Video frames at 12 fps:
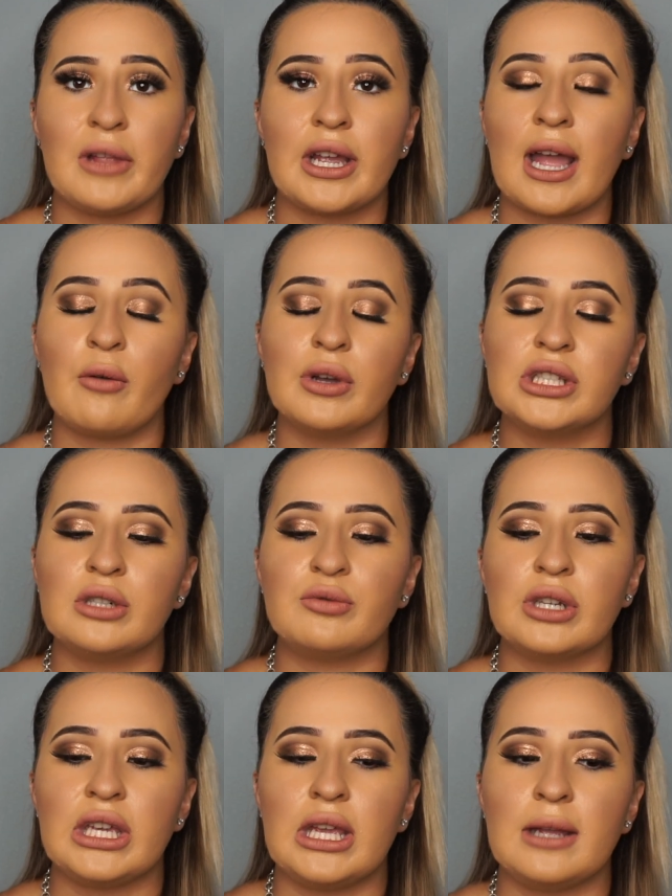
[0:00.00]
Like I wasn't
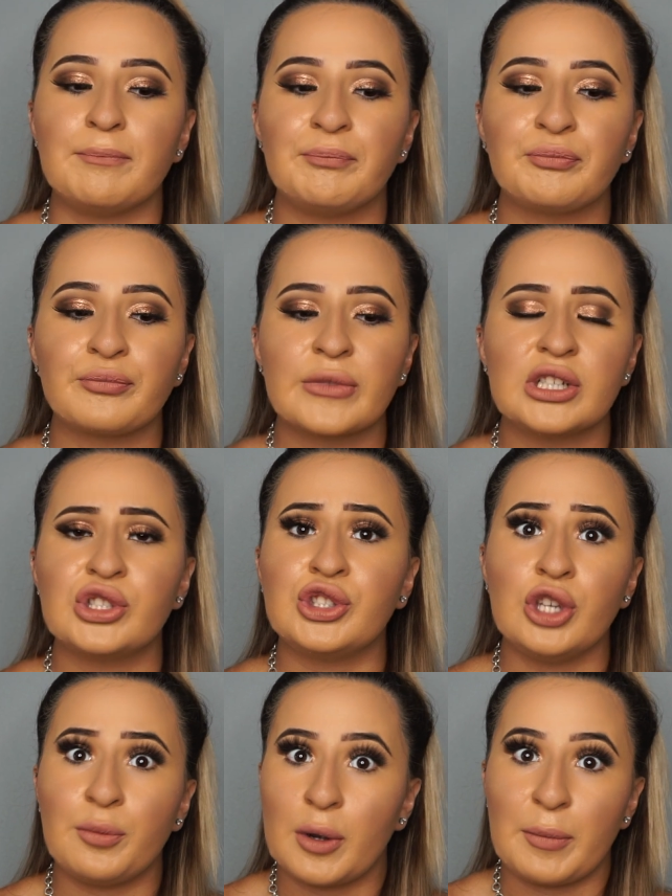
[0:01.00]
really
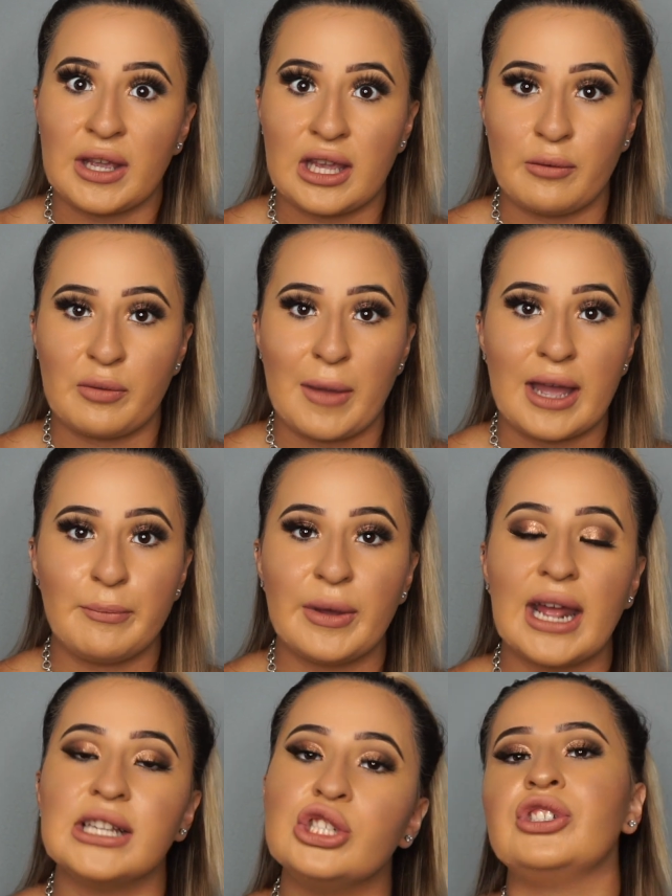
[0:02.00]
super picky with mine,
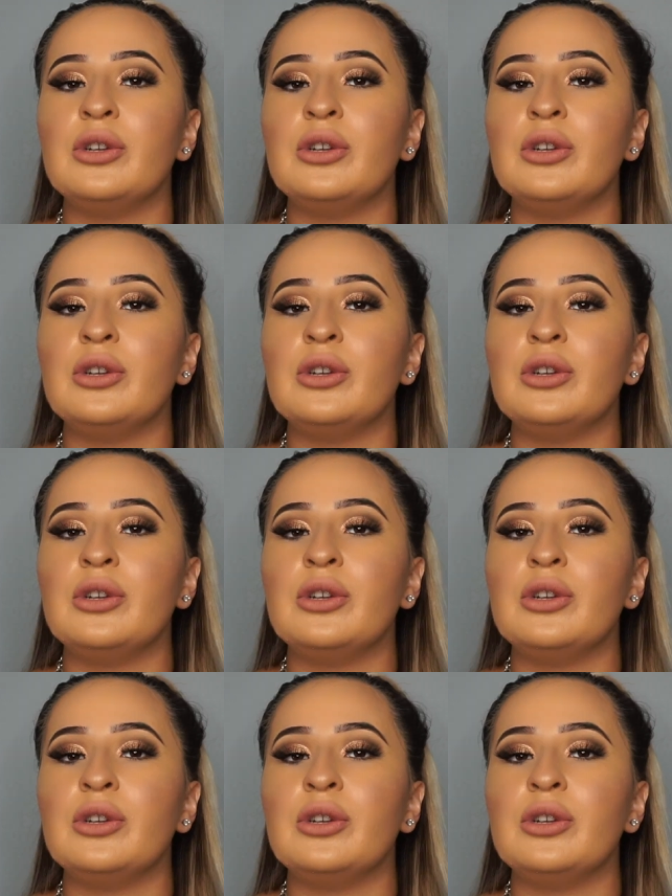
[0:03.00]
but I did.